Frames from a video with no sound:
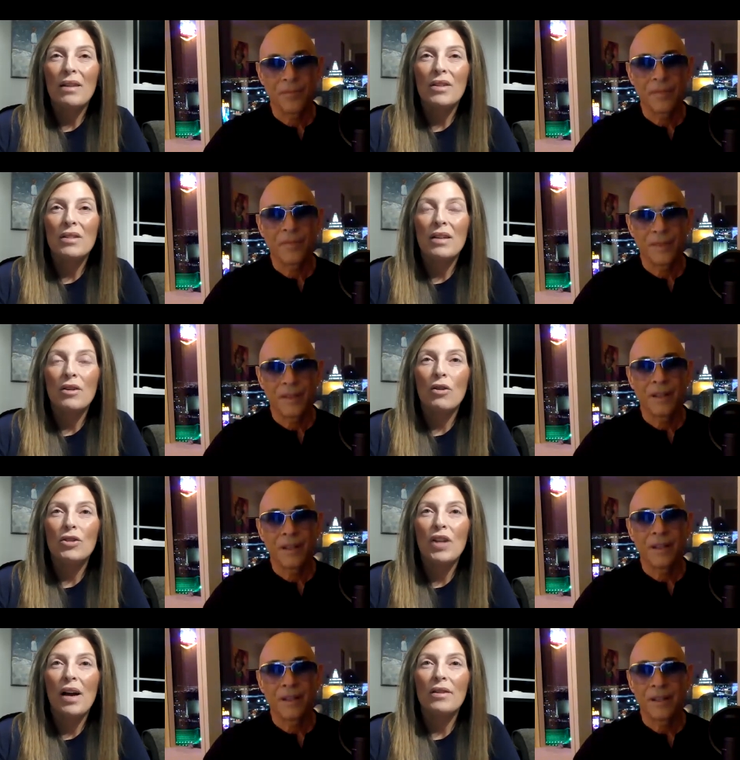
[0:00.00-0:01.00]
Speaker 1: in the 10 card
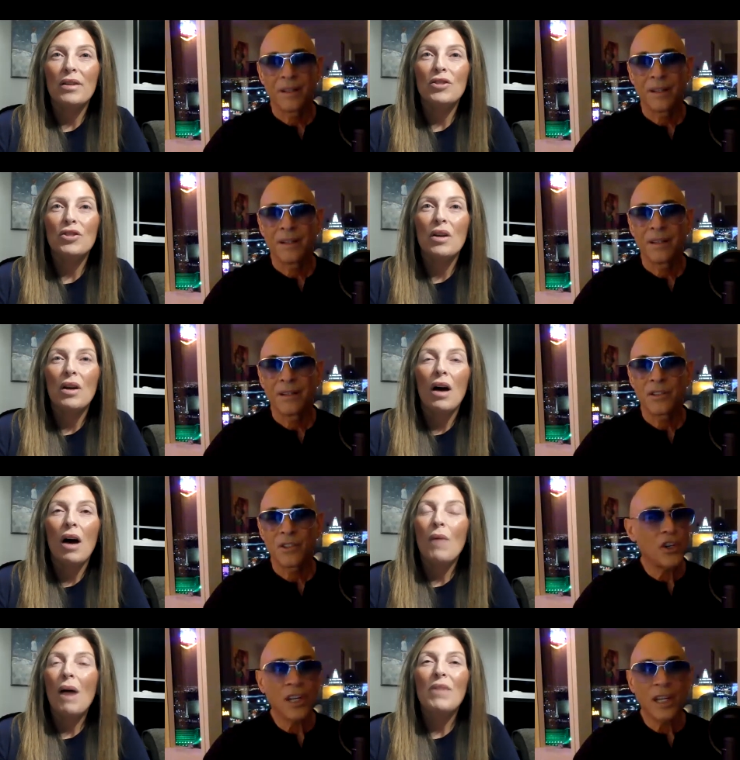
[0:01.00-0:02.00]
challenge. Um,
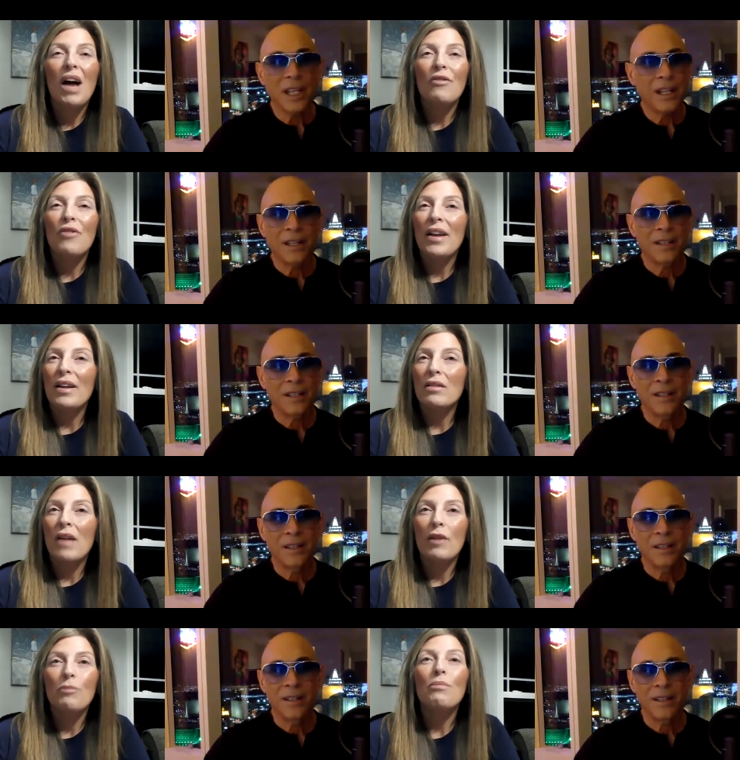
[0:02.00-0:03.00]
so I'm gonna... not finding
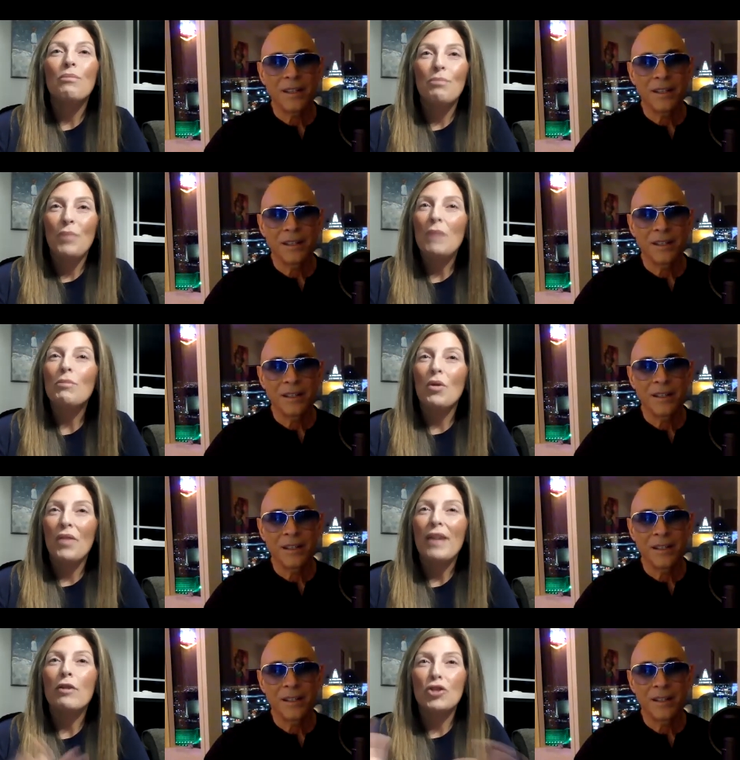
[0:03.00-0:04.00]
people
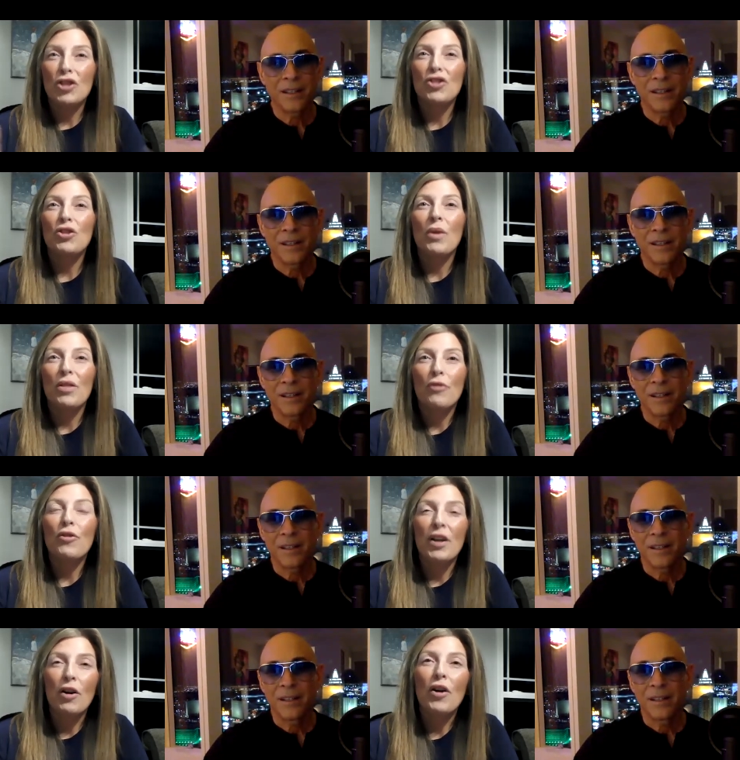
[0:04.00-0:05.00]
that are just doing the
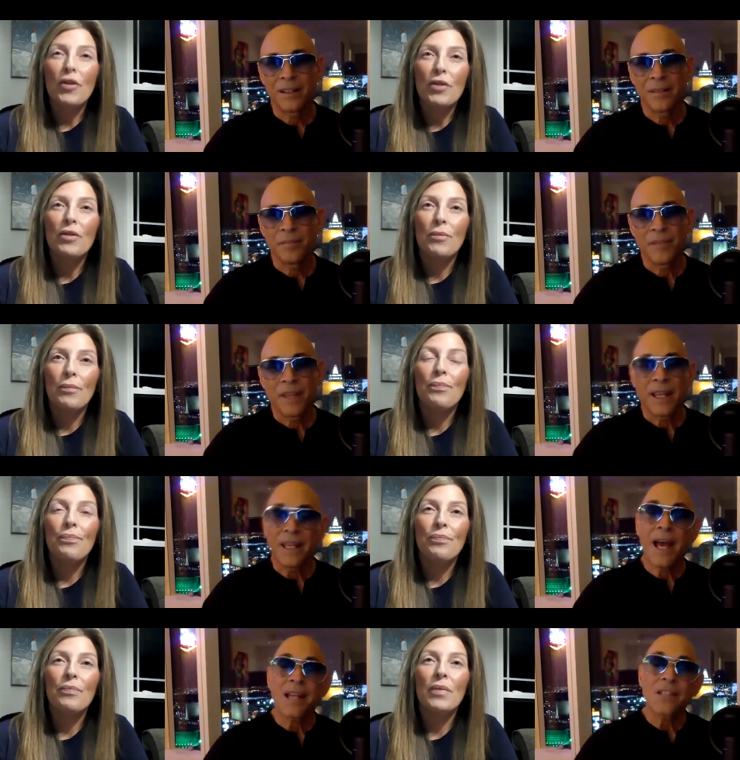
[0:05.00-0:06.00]
free card.
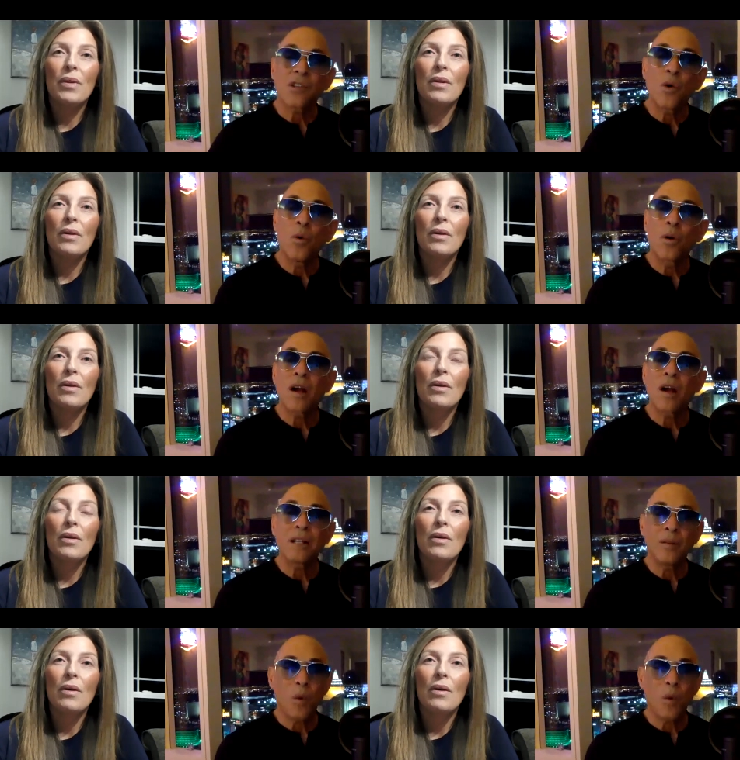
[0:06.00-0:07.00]
Speaker 2: Yeah. So
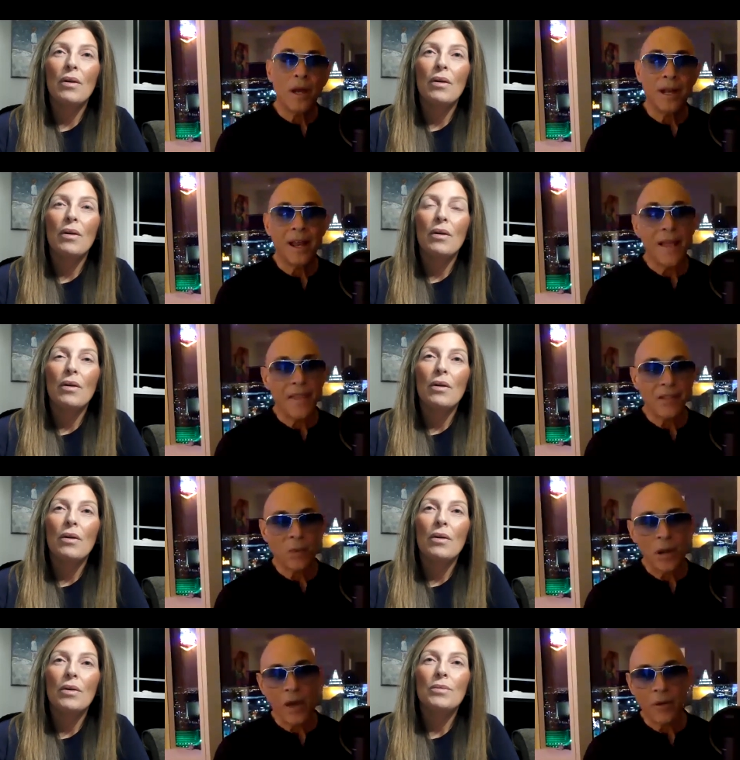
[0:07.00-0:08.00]
Carlene, what, and I,
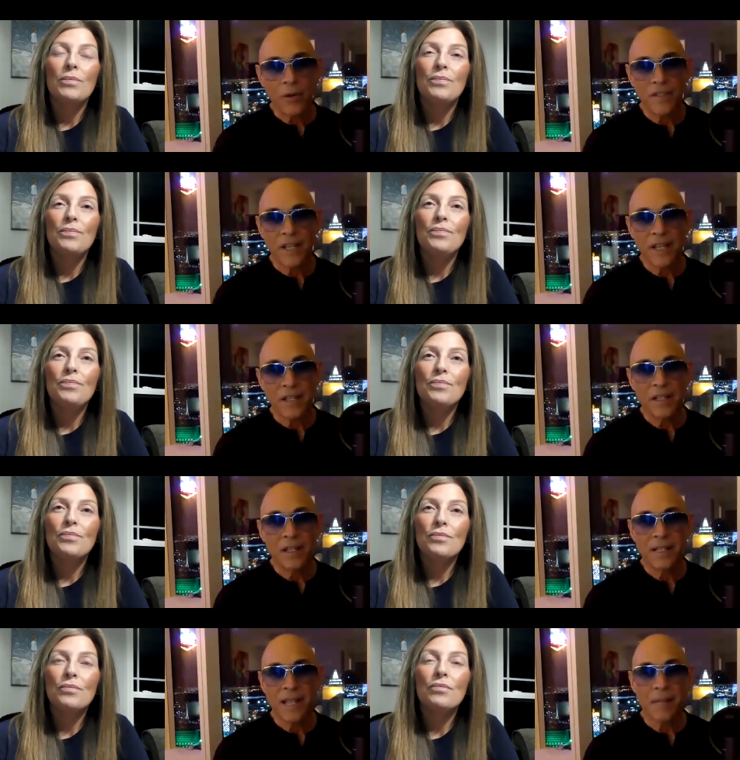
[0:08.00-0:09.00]
that's what I would have said.
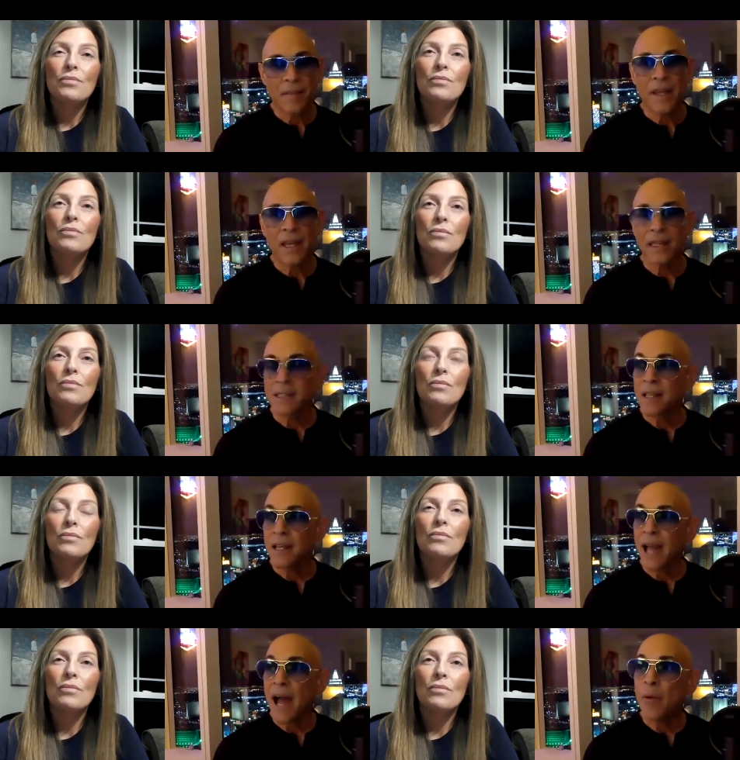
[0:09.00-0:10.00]
Same thing is
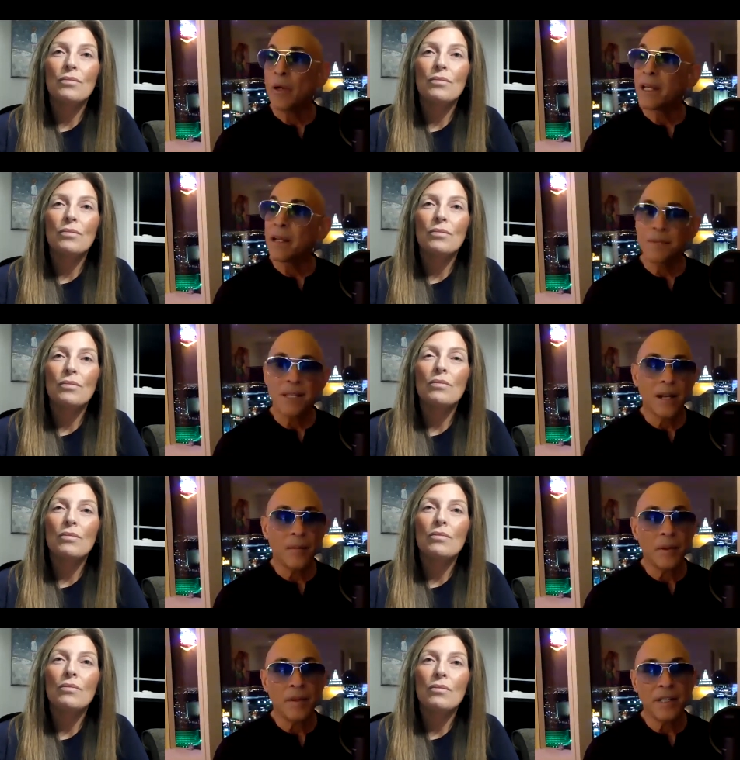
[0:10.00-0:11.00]
like, I want to get them set
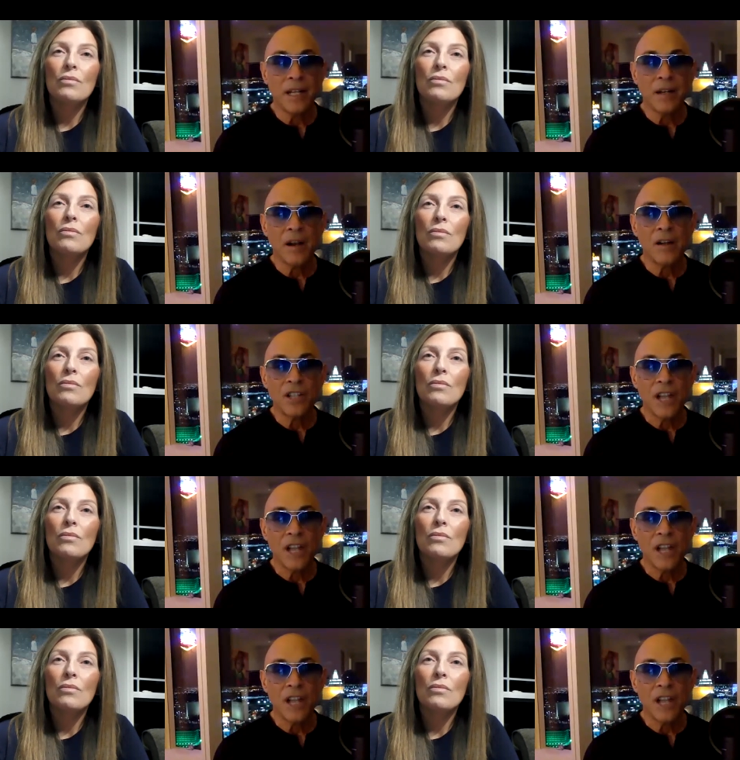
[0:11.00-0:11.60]
up on the 10 card